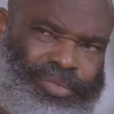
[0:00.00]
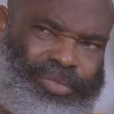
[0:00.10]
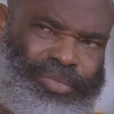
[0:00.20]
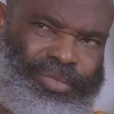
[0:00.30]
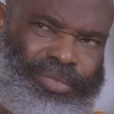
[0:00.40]
uh,
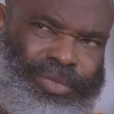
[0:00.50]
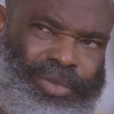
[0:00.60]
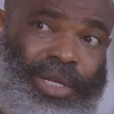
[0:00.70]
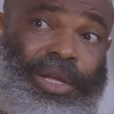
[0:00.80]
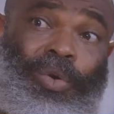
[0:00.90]
uh,
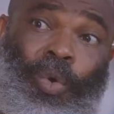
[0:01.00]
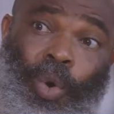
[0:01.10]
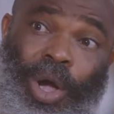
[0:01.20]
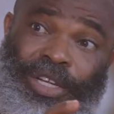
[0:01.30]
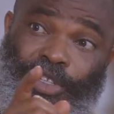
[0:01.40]
uh, uh
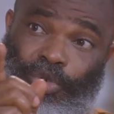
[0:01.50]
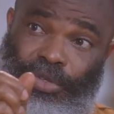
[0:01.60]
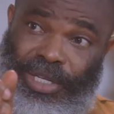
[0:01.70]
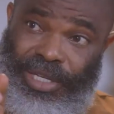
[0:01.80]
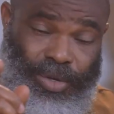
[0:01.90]
why do you
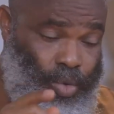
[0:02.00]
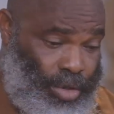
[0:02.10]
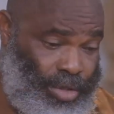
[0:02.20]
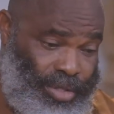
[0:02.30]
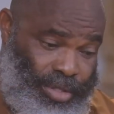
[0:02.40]
think
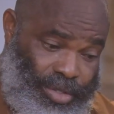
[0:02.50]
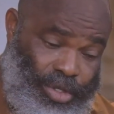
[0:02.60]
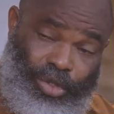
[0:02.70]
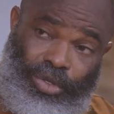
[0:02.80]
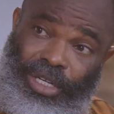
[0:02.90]
what
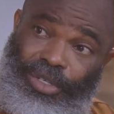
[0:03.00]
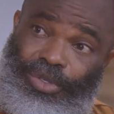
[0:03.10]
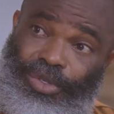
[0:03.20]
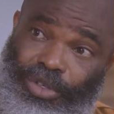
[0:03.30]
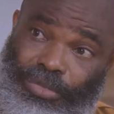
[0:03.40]
Dr.
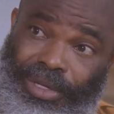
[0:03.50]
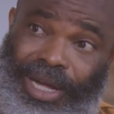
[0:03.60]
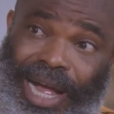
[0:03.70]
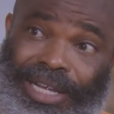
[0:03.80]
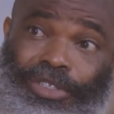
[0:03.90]
Cletus told me
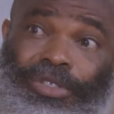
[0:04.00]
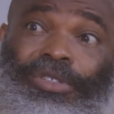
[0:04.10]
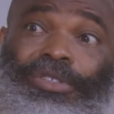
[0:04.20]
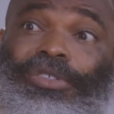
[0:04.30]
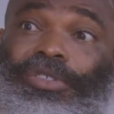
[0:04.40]
has
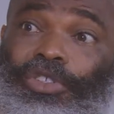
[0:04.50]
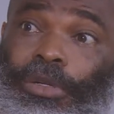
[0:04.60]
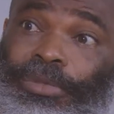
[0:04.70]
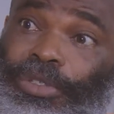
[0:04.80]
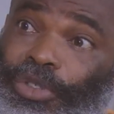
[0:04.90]

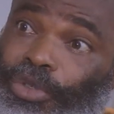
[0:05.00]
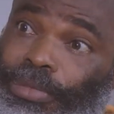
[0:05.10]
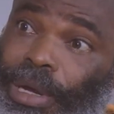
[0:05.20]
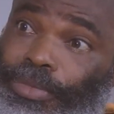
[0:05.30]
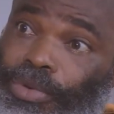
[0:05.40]
something to do
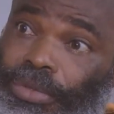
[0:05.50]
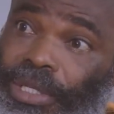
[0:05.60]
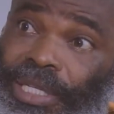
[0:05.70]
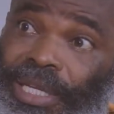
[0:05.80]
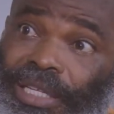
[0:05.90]
with my mood?
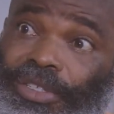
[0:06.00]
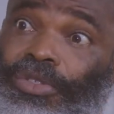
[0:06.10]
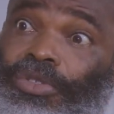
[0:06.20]
It has